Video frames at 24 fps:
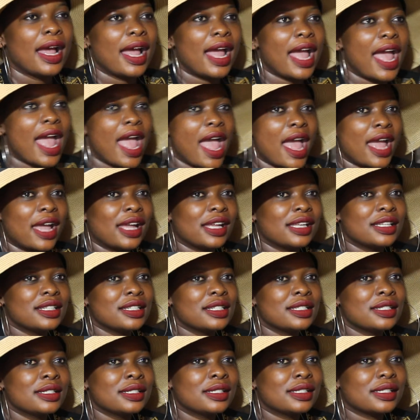and
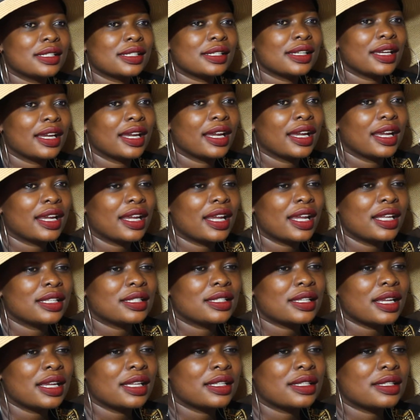
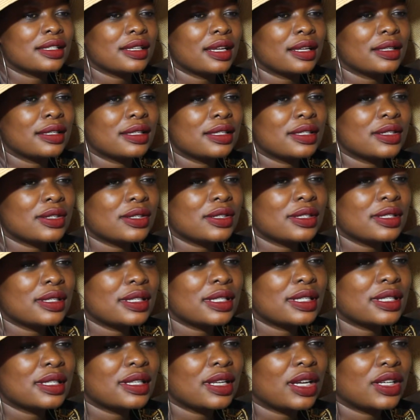it's still
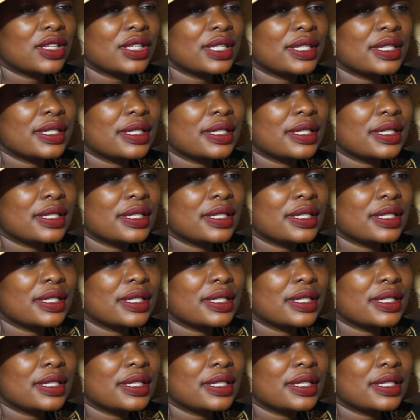such